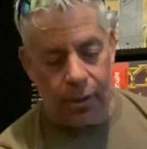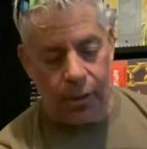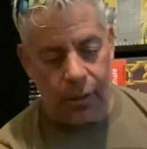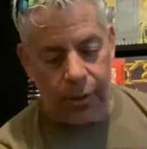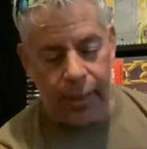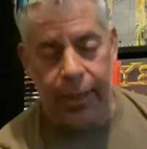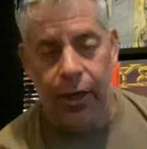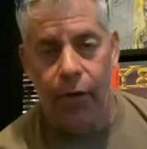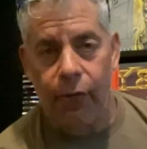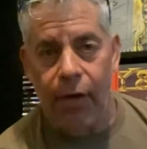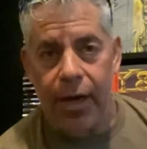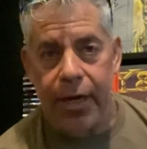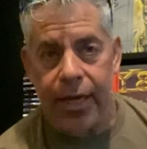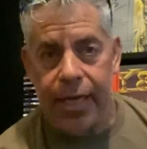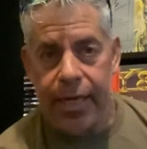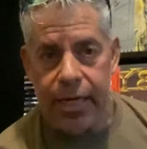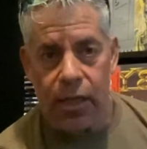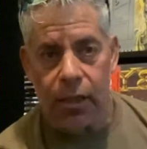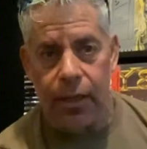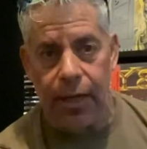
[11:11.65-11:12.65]
like around the
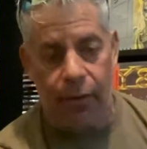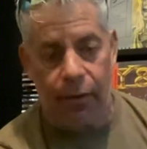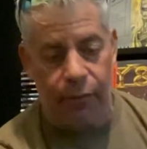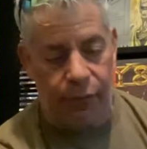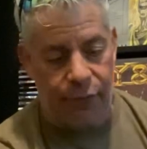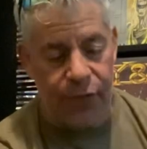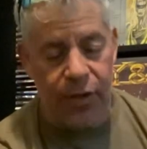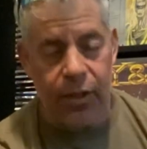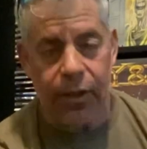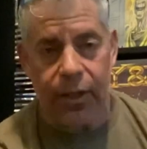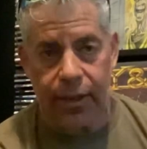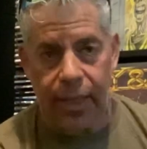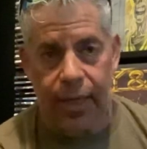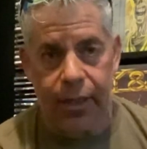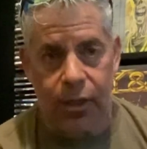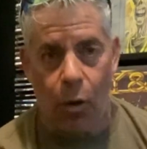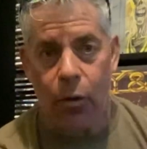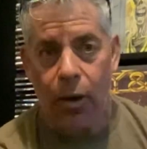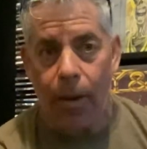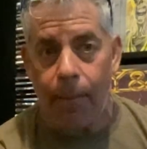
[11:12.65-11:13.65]
heel, and I would feel it like
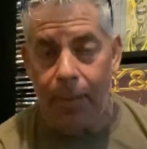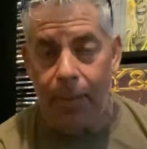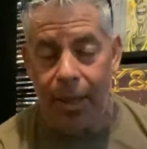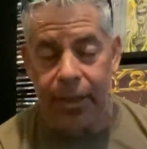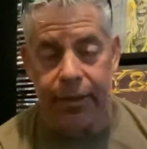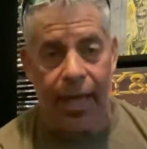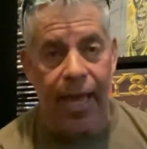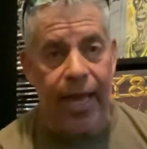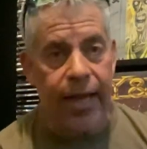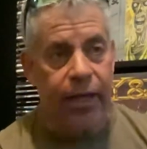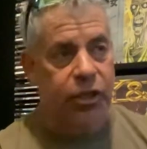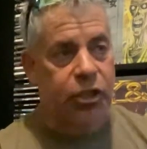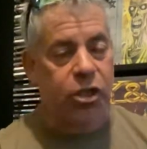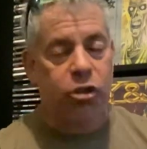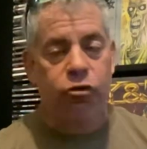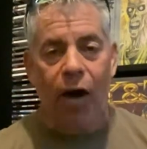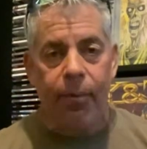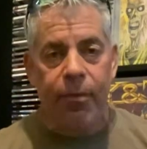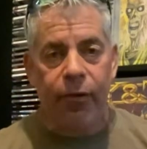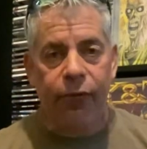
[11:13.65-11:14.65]
going up my leg. It should
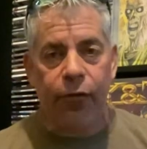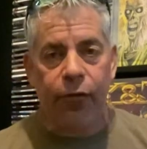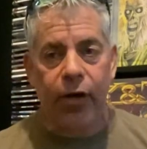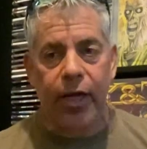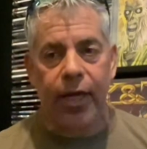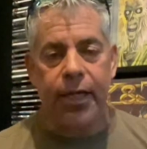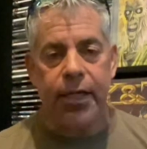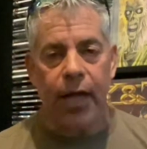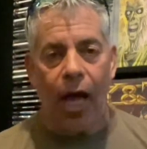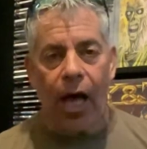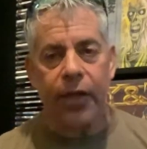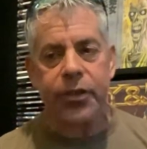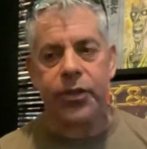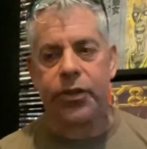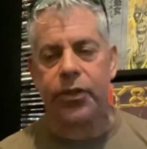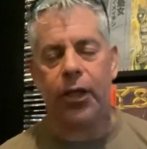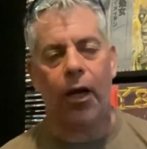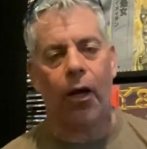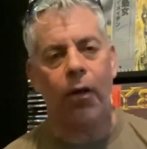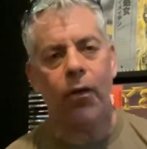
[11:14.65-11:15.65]
drive me freaking nuts,
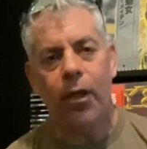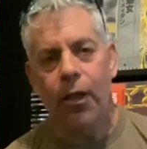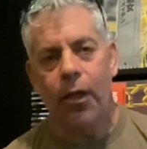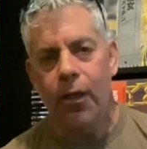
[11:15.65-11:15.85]
you know.